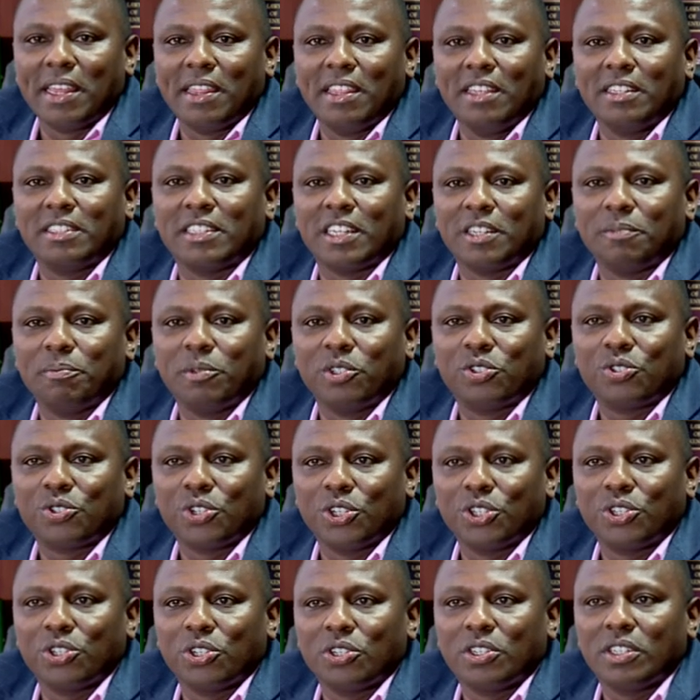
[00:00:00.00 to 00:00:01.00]
this
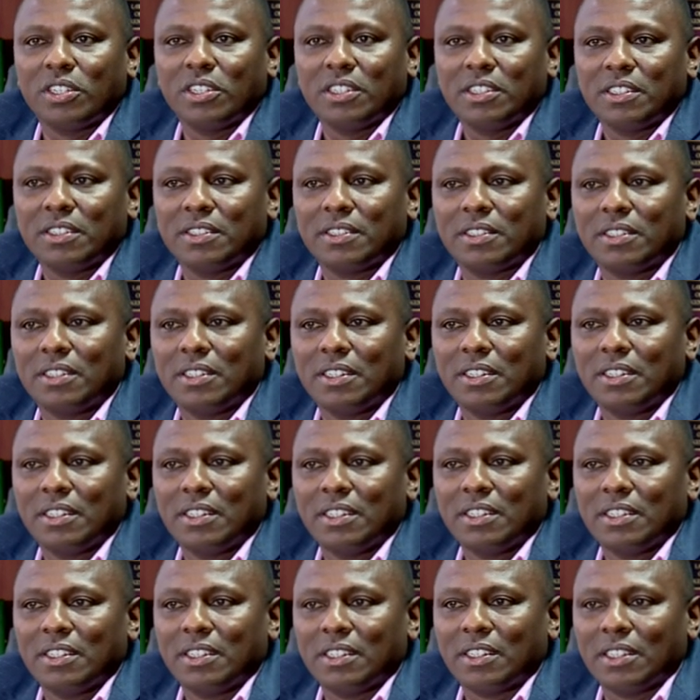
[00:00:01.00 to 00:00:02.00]
administration,
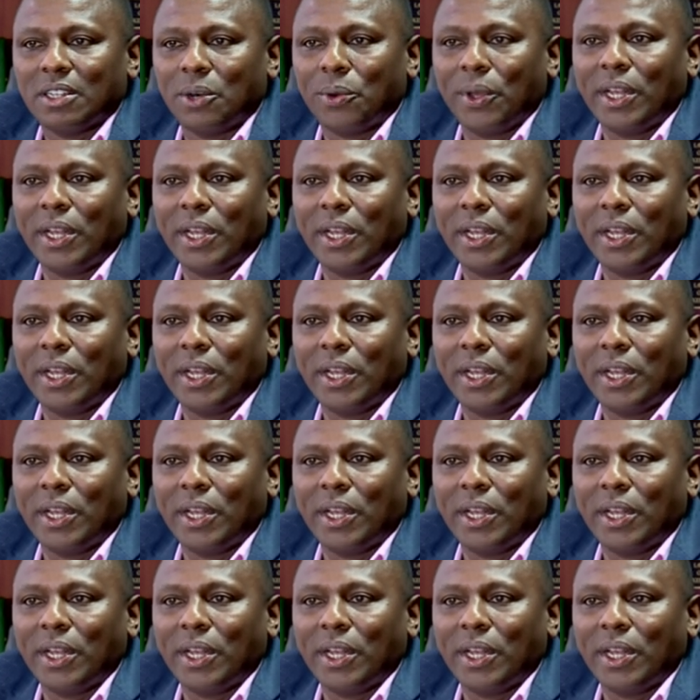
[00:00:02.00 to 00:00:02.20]
the